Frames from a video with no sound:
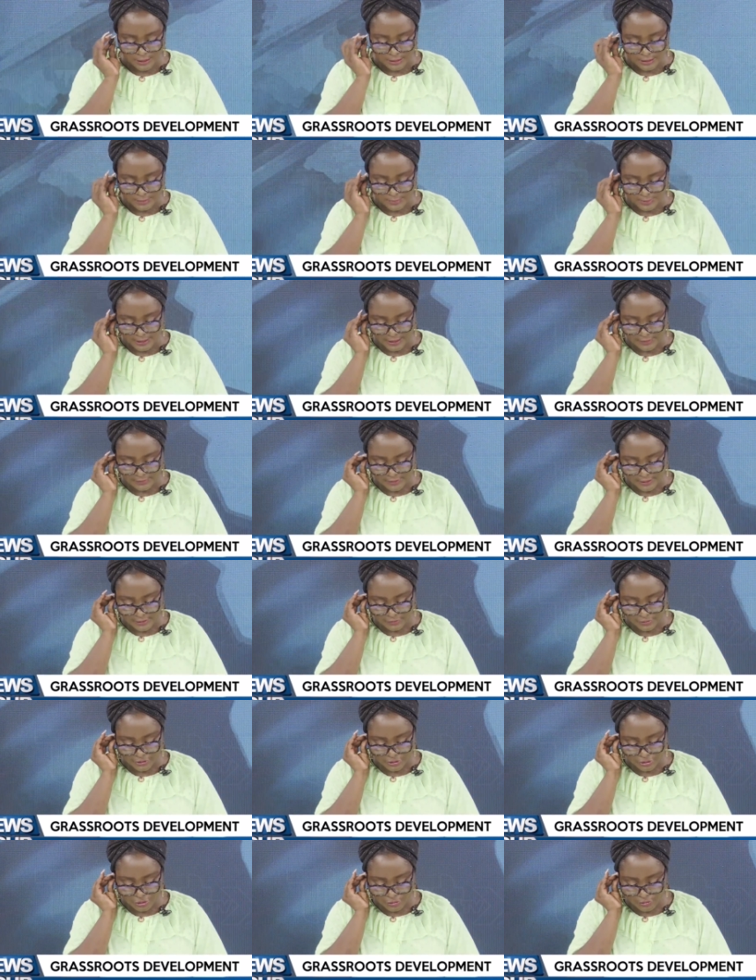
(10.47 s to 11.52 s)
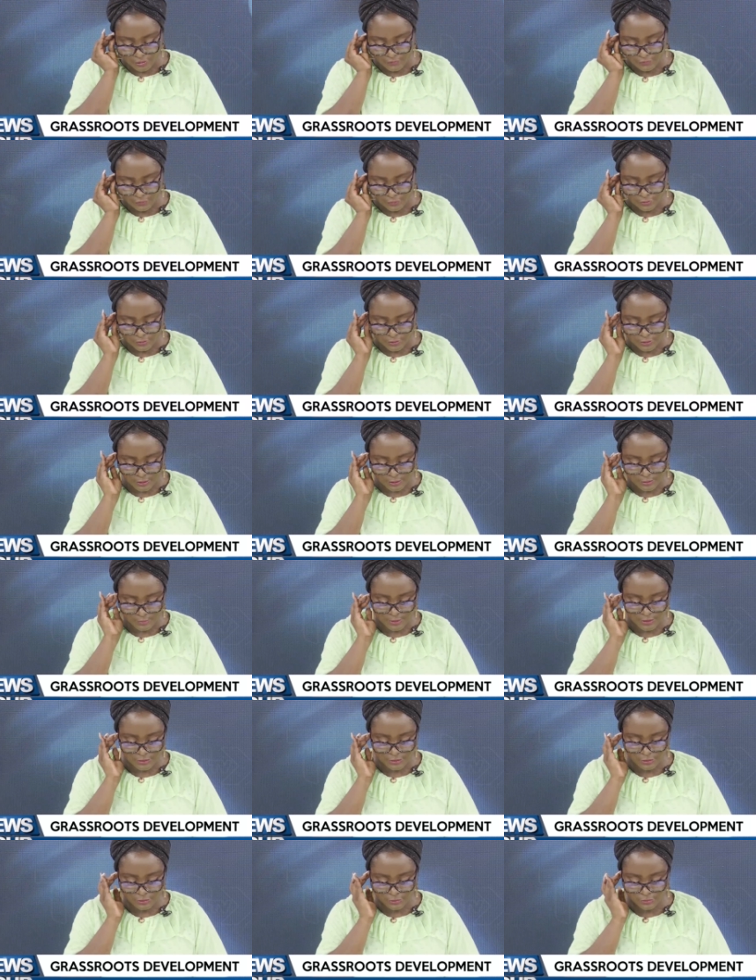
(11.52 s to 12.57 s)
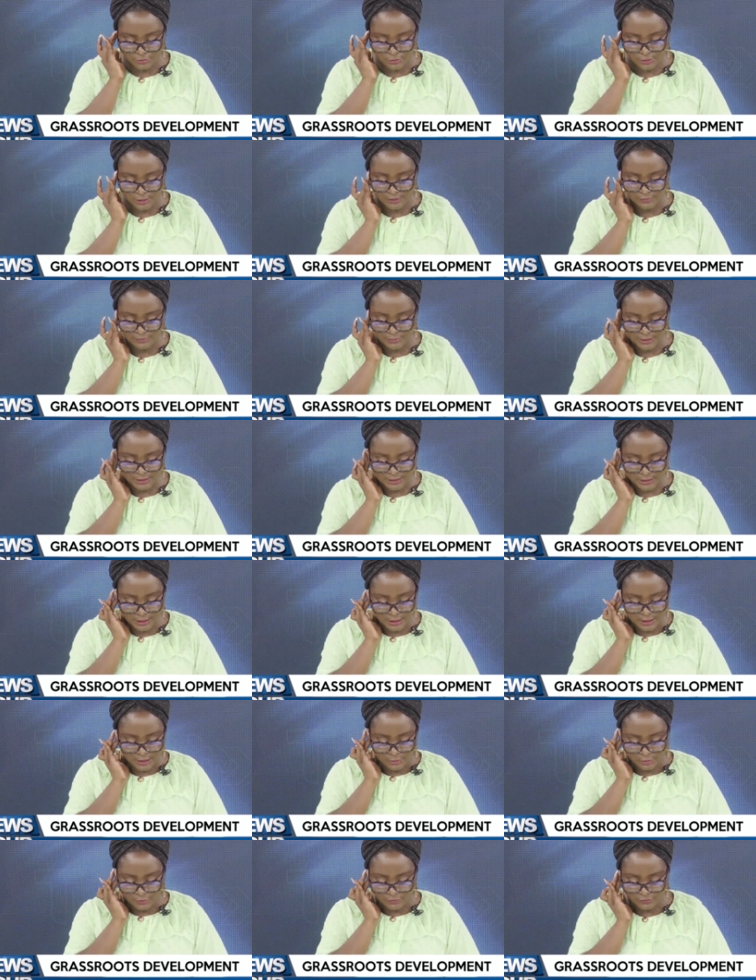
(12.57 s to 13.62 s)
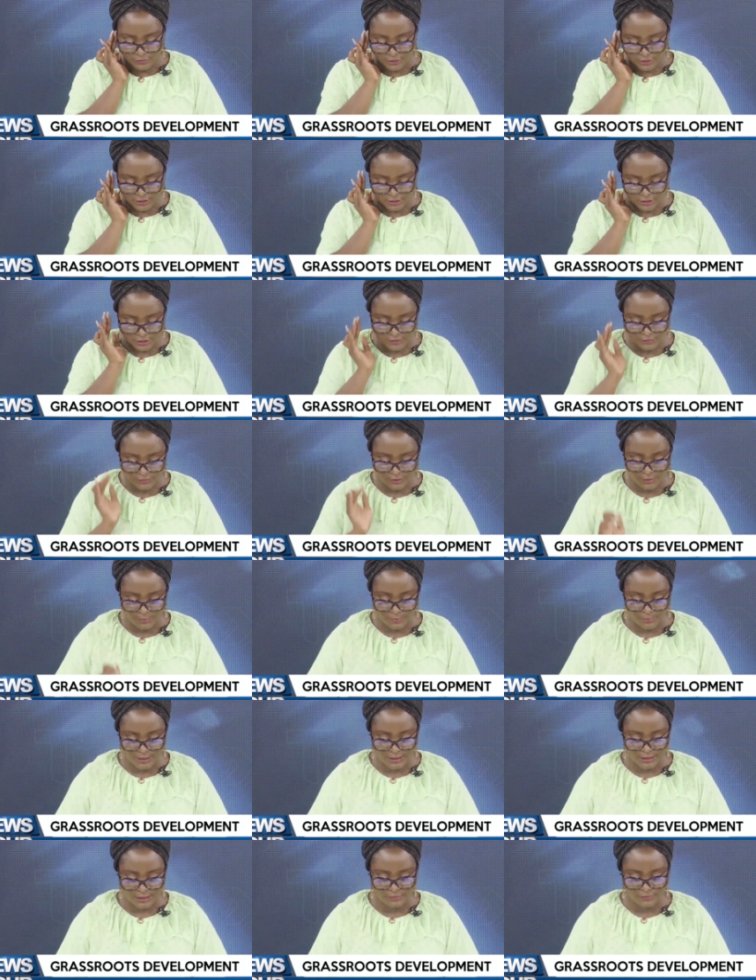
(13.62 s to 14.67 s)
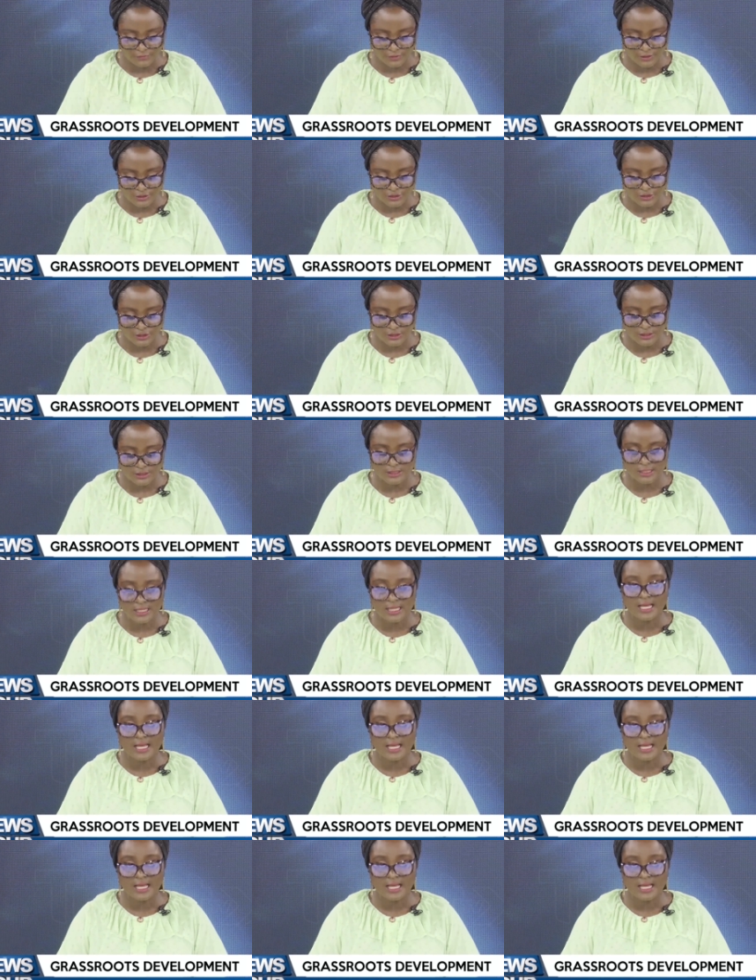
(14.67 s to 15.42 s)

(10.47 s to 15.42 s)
They believe that restoring full autonomy to local governments will foster development in villages